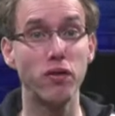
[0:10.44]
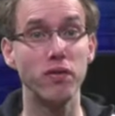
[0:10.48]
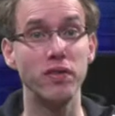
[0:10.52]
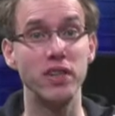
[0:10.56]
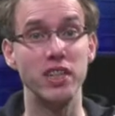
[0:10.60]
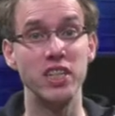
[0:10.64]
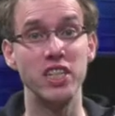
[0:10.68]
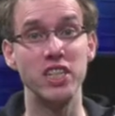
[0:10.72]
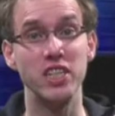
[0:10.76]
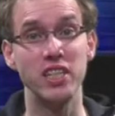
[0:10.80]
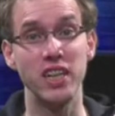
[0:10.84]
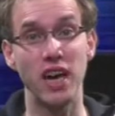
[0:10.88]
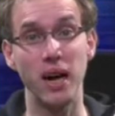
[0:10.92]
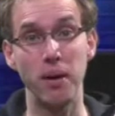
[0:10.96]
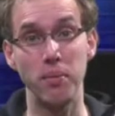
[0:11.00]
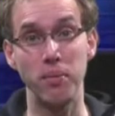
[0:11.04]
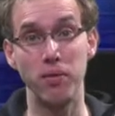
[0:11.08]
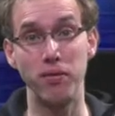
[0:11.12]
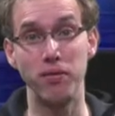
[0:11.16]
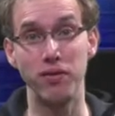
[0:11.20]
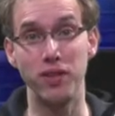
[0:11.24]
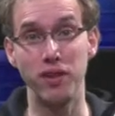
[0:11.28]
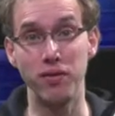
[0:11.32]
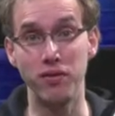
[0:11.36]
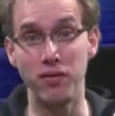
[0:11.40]
this type of
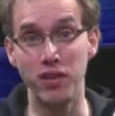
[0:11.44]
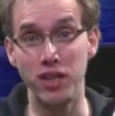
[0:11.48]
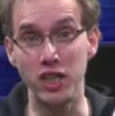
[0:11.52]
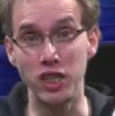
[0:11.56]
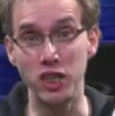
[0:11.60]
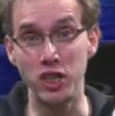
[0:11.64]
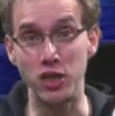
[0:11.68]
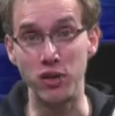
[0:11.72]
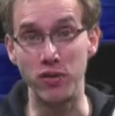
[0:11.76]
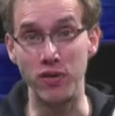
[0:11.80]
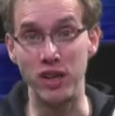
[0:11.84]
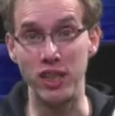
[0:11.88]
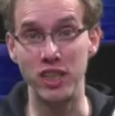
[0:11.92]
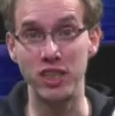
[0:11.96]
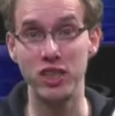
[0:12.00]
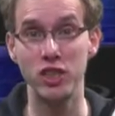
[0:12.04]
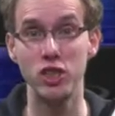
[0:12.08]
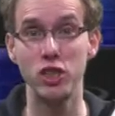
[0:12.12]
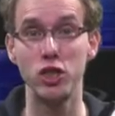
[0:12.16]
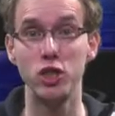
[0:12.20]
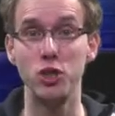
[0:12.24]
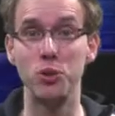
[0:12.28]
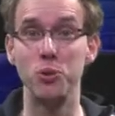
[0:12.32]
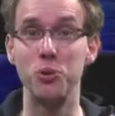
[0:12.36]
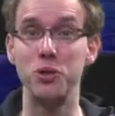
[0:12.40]
differential equations
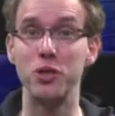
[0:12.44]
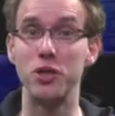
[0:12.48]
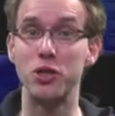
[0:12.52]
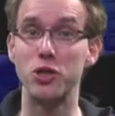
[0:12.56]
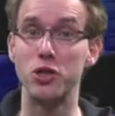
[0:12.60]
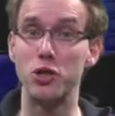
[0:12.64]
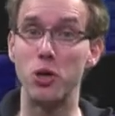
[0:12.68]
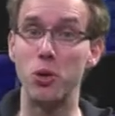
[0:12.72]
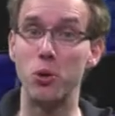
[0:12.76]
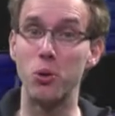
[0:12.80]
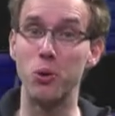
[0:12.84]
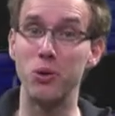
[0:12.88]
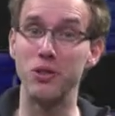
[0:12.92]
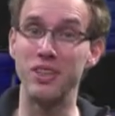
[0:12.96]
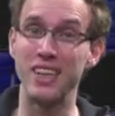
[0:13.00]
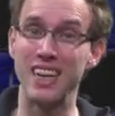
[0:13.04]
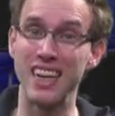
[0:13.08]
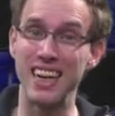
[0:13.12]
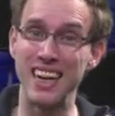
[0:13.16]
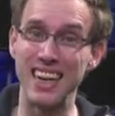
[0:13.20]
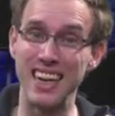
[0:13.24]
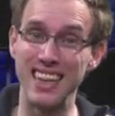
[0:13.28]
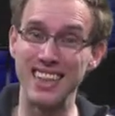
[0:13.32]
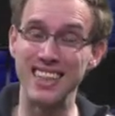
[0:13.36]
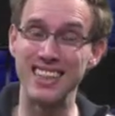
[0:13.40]
using a so-called
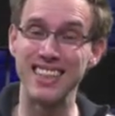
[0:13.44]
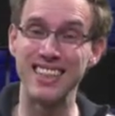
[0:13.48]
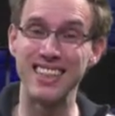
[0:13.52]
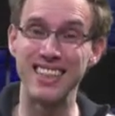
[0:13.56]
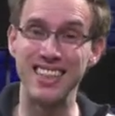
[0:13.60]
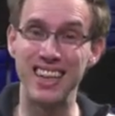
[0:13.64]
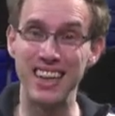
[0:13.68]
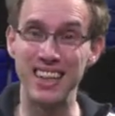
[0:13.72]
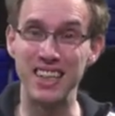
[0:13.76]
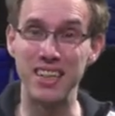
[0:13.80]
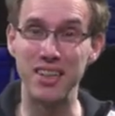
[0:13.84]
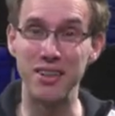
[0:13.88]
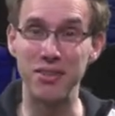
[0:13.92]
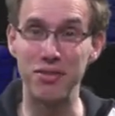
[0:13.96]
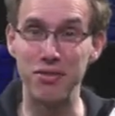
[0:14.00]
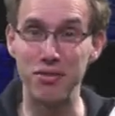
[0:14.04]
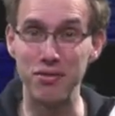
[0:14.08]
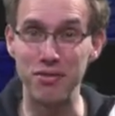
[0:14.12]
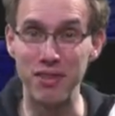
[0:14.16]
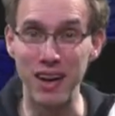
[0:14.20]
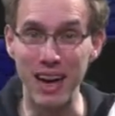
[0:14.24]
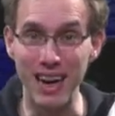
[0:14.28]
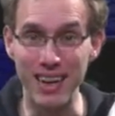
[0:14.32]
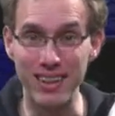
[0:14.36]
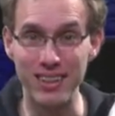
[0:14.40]
integrating
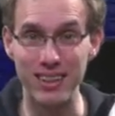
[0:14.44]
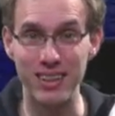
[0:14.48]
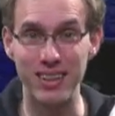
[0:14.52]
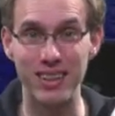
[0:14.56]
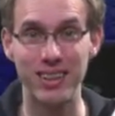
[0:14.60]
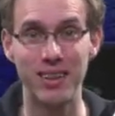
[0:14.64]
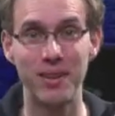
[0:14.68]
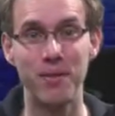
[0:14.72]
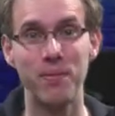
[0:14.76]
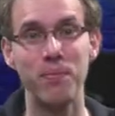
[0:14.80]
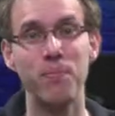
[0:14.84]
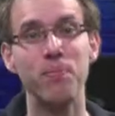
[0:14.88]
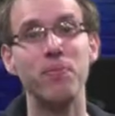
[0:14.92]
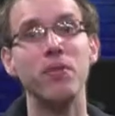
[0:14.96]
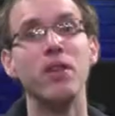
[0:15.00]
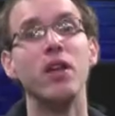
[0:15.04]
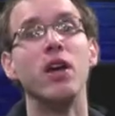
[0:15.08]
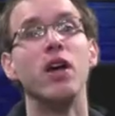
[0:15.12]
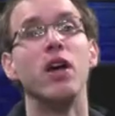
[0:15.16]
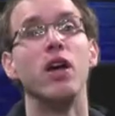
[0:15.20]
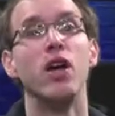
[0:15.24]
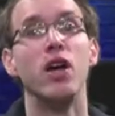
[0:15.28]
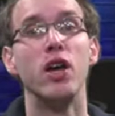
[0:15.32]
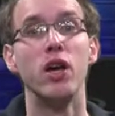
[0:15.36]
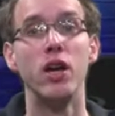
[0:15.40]
factor.
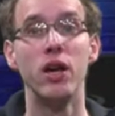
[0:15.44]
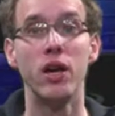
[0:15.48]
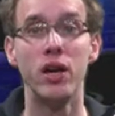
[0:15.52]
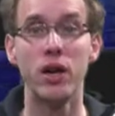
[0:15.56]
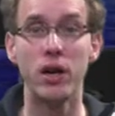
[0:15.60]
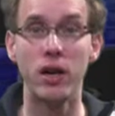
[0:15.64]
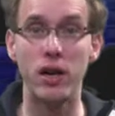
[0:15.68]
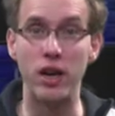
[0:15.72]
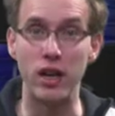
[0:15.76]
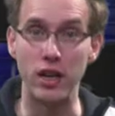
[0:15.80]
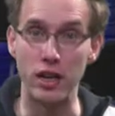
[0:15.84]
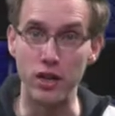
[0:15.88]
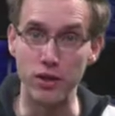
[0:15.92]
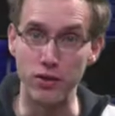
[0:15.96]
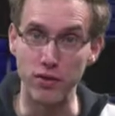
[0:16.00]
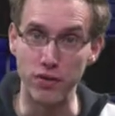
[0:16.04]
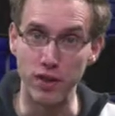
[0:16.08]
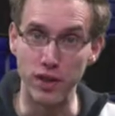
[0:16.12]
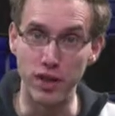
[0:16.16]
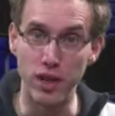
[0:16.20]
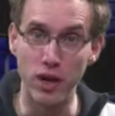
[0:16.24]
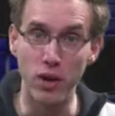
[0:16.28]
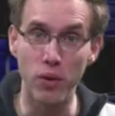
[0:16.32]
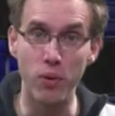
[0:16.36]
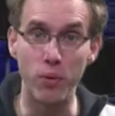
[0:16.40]
In this
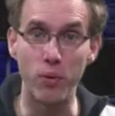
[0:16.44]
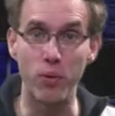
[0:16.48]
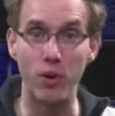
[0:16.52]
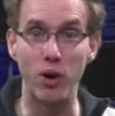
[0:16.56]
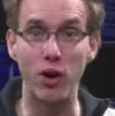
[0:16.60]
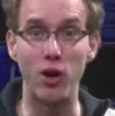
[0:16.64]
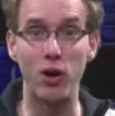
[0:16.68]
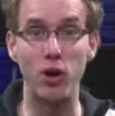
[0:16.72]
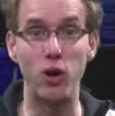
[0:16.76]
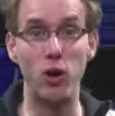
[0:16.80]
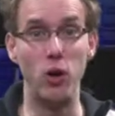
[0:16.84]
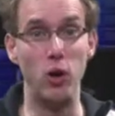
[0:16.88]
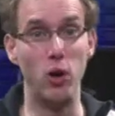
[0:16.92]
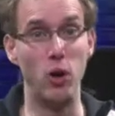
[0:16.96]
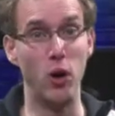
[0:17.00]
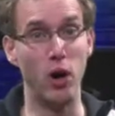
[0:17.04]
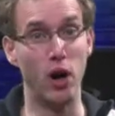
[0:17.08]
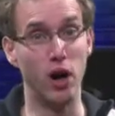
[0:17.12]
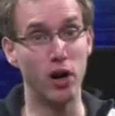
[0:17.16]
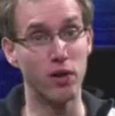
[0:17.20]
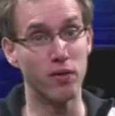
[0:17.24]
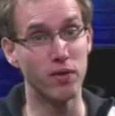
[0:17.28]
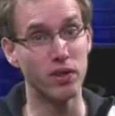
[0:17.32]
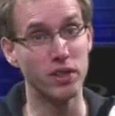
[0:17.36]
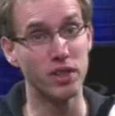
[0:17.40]
video, we will learn
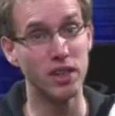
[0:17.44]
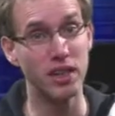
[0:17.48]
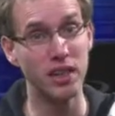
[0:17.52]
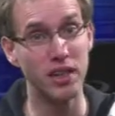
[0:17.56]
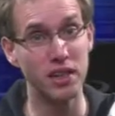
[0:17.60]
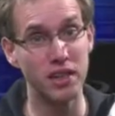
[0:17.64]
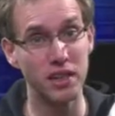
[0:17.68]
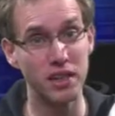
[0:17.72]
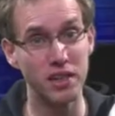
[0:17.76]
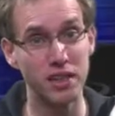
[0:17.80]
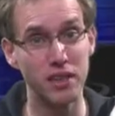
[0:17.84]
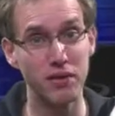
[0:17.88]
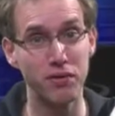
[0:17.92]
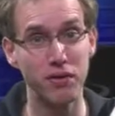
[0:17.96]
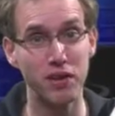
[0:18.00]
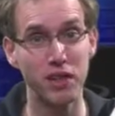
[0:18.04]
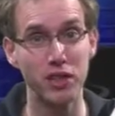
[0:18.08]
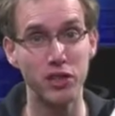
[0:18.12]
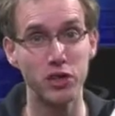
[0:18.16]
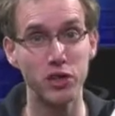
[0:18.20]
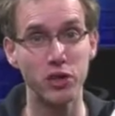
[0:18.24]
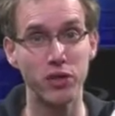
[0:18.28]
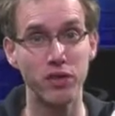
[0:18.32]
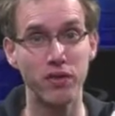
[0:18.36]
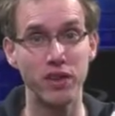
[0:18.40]
what a linear
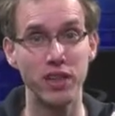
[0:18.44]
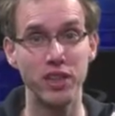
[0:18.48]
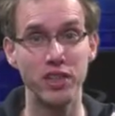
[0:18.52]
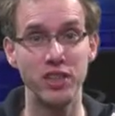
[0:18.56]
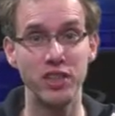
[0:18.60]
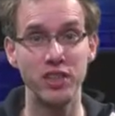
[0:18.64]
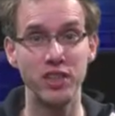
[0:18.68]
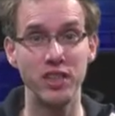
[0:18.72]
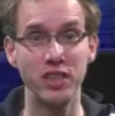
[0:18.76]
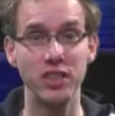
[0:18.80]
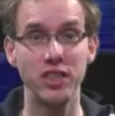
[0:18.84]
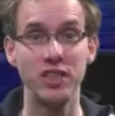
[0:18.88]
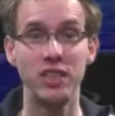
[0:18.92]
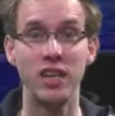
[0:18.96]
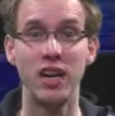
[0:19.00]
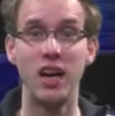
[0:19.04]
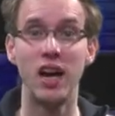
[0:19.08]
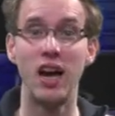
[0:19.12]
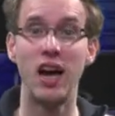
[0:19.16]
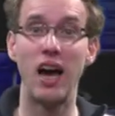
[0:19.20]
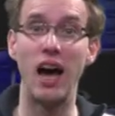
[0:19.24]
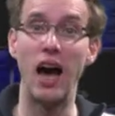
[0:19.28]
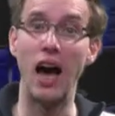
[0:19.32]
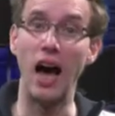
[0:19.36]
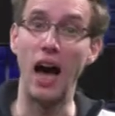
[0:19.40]
differential equation is
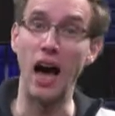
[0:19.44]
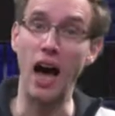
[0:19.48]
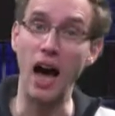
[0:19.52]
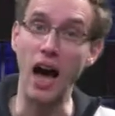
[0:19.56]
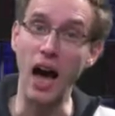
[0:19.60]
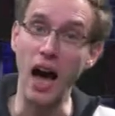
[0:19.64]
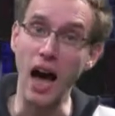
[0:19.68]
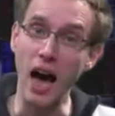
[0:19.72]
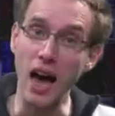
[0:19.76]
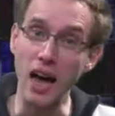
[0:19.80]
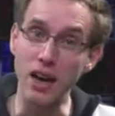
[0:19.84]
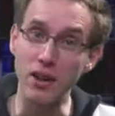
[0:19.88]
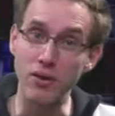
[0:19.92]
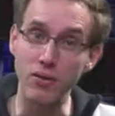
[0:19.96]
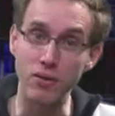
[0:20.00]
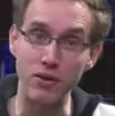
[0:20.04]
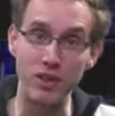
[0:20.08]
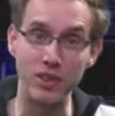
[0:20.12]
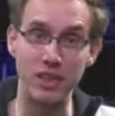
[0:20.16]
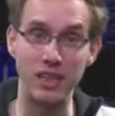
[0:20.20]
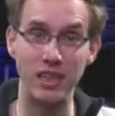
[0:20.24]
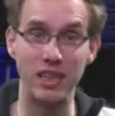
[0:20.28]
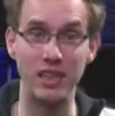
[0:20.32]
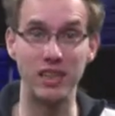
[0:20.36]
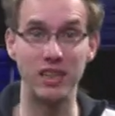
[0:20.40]
and what an
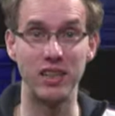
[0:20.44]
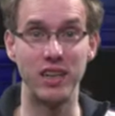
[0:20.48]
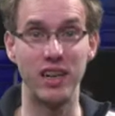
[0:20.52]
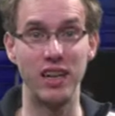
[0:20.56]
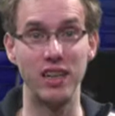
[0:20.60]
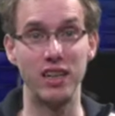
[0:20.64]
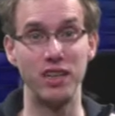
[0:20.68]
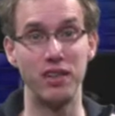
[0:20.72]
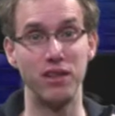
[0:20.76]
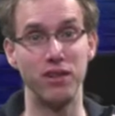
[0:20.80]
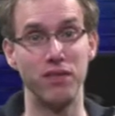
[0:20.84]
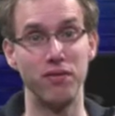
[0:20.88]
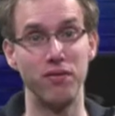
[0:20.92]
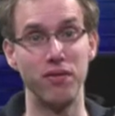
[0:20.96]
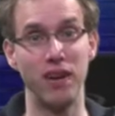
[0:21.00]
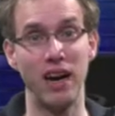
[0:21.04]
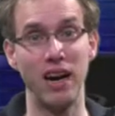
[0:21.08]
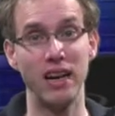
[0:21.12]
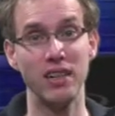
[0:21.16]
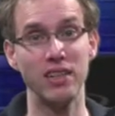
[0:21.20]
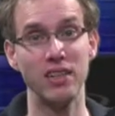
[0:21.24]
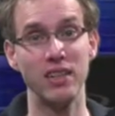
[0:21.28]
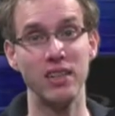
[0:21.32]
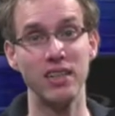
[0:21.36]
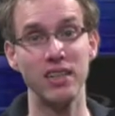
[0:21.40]
integrating factor
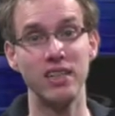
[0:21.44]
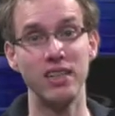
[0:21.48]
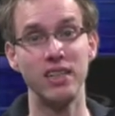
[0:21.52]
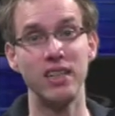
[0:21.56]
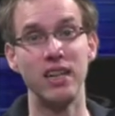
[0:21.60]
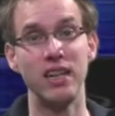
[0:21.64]
is